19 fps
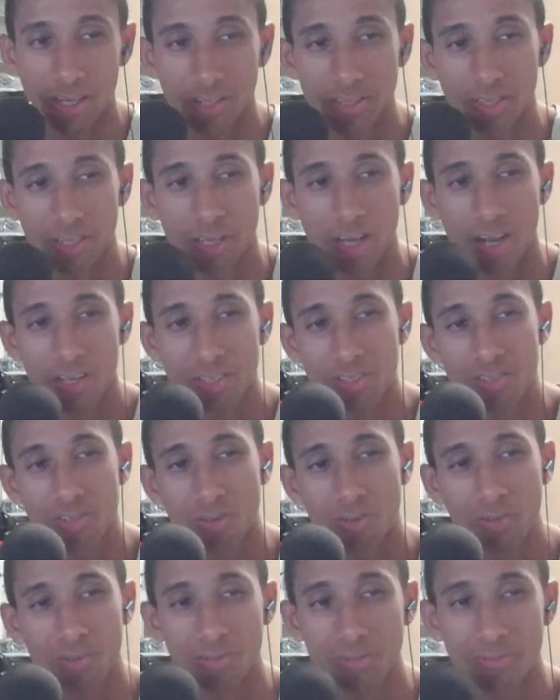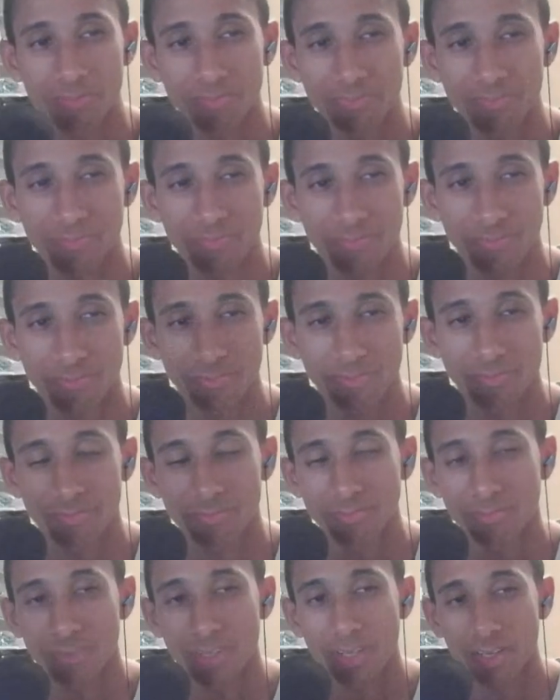console,
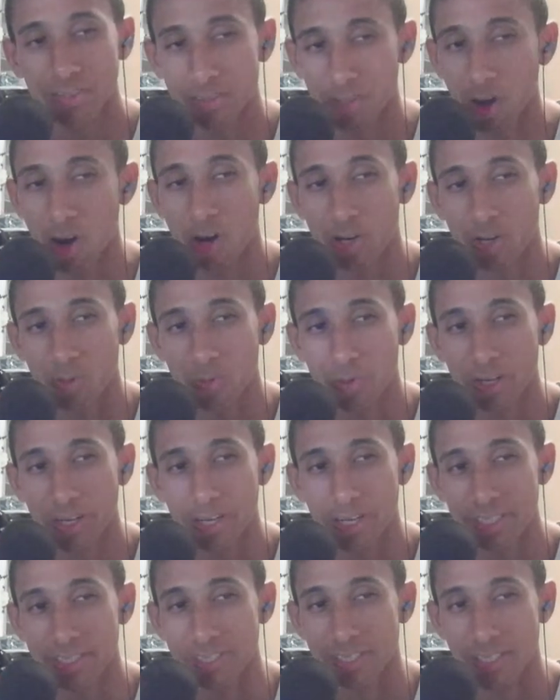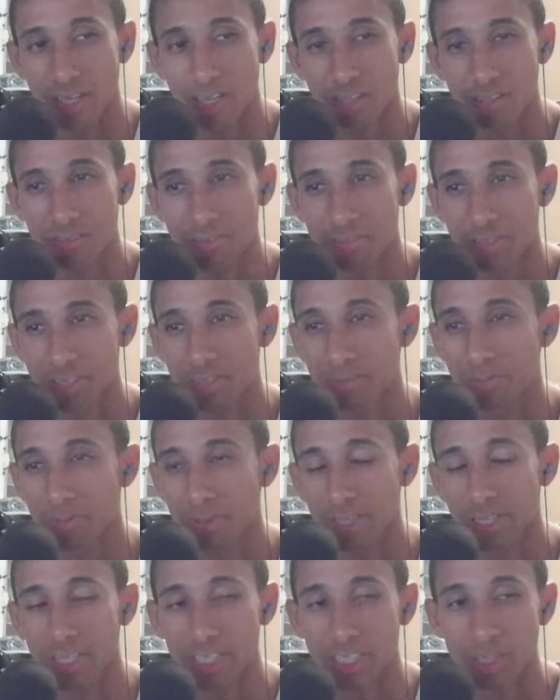the hardware itself, it's pretty
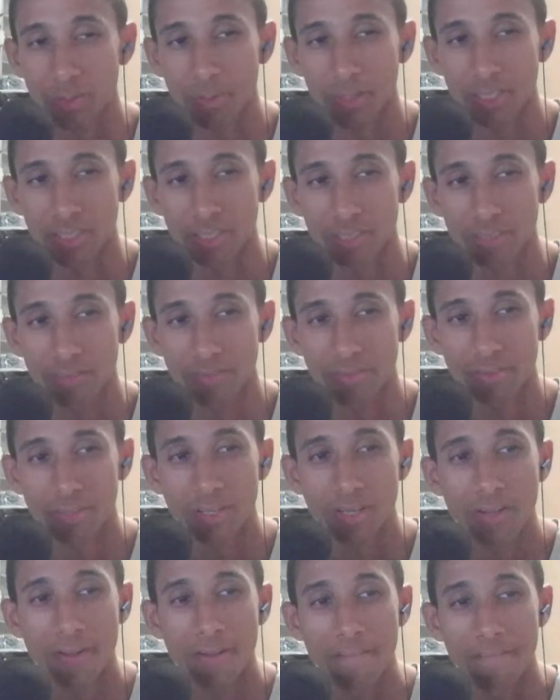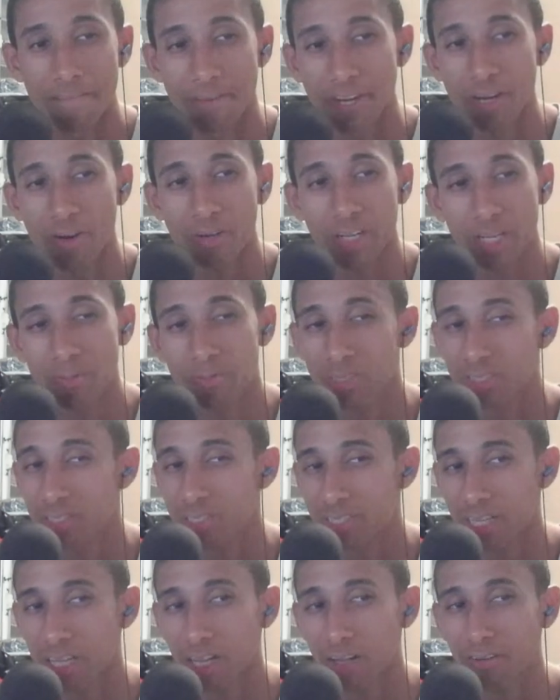expensive. Video games
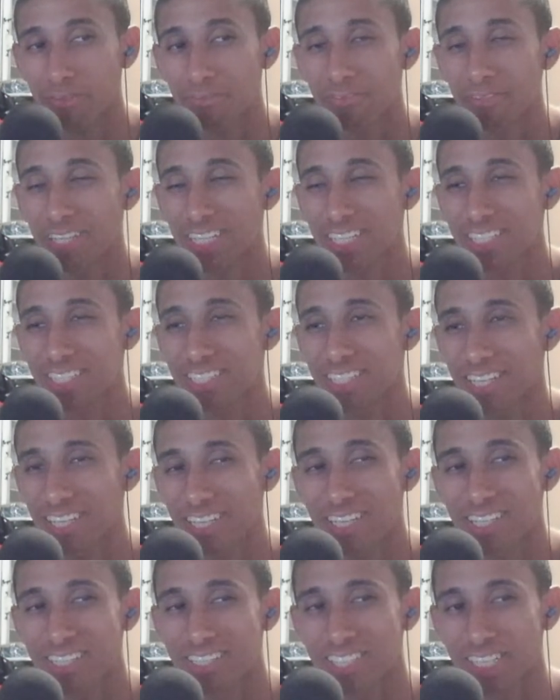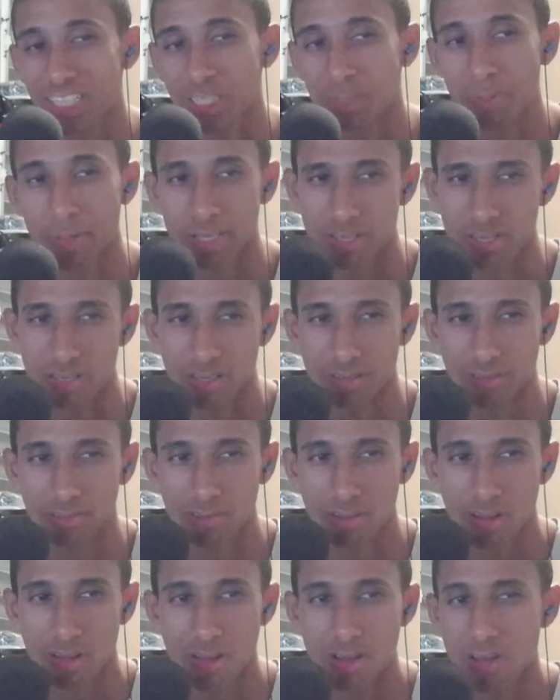itself it is expensive.
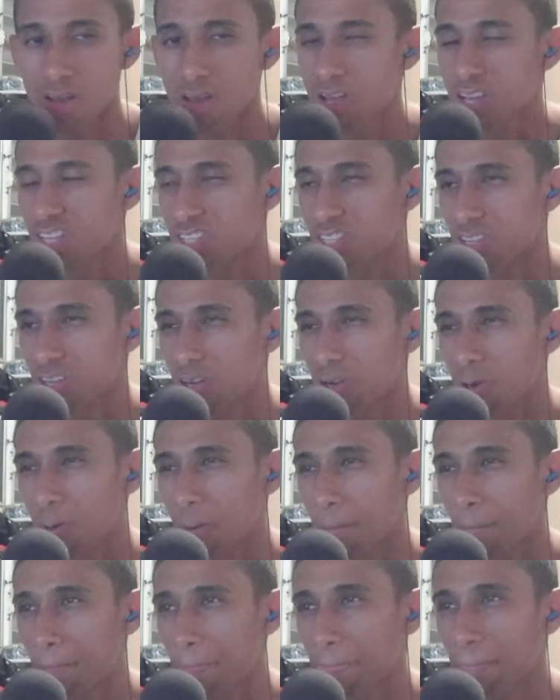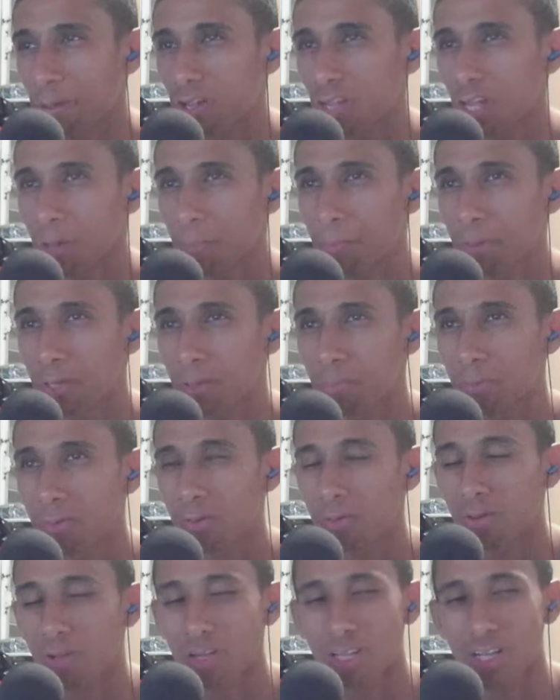So a lot of
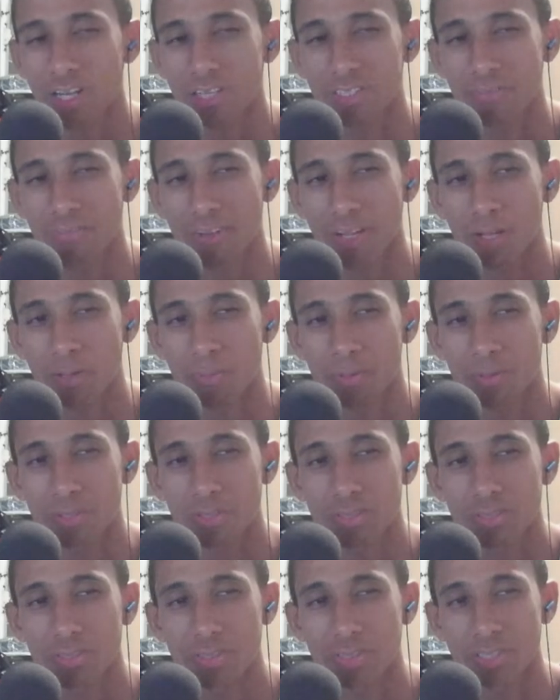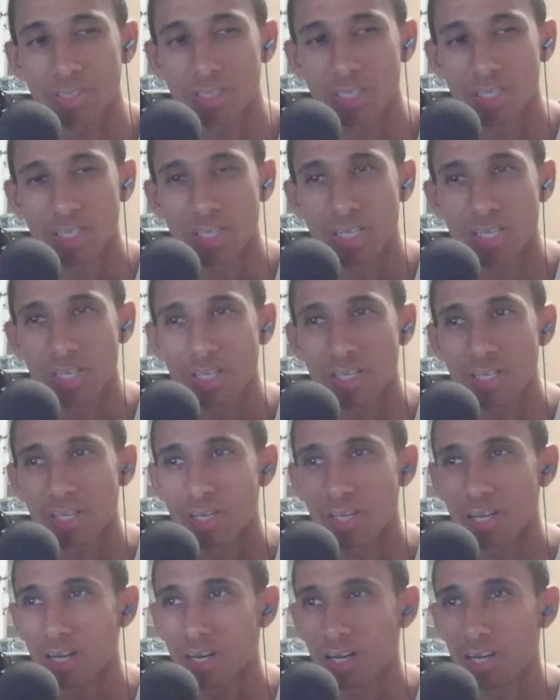people, a lot of developers,
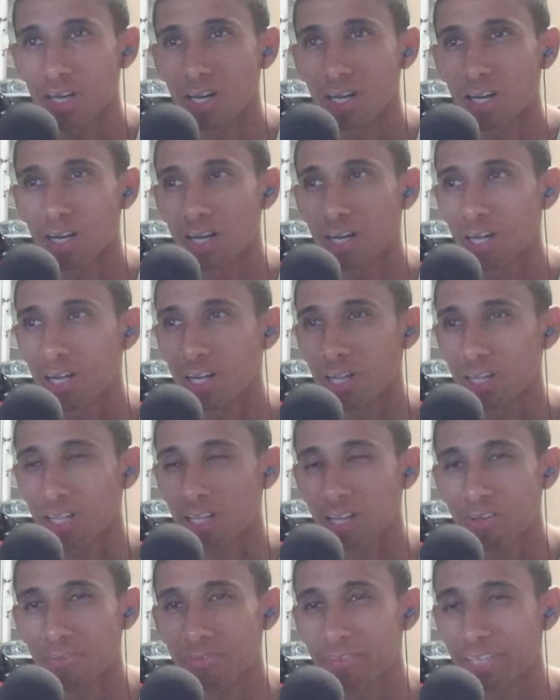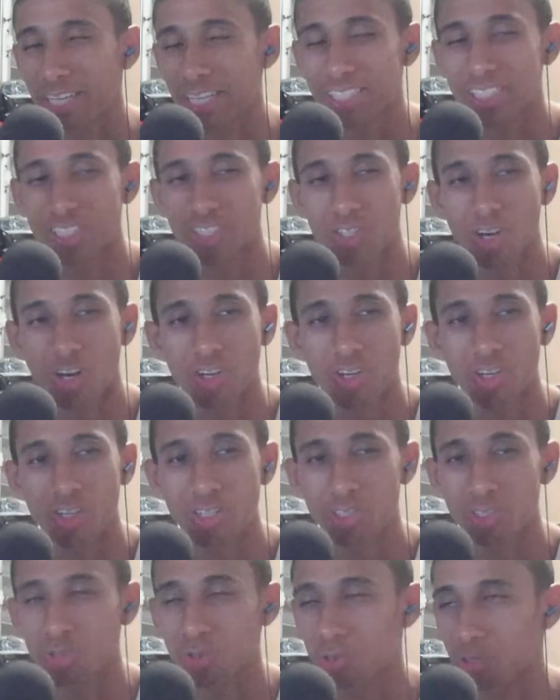a lot of
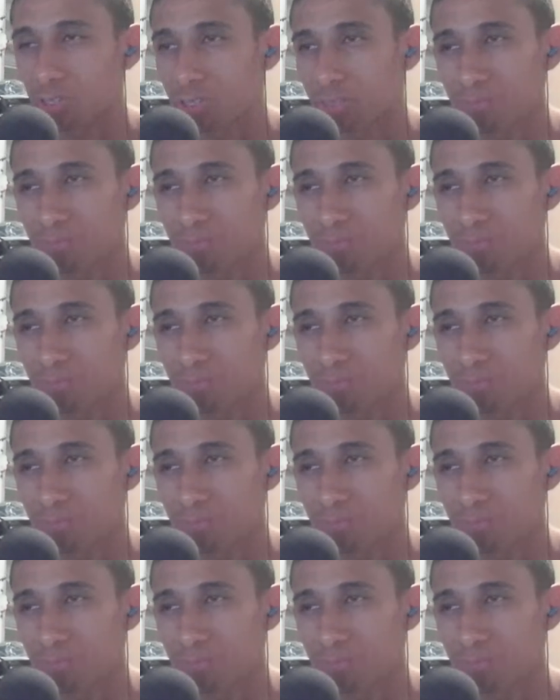Kickstarters, or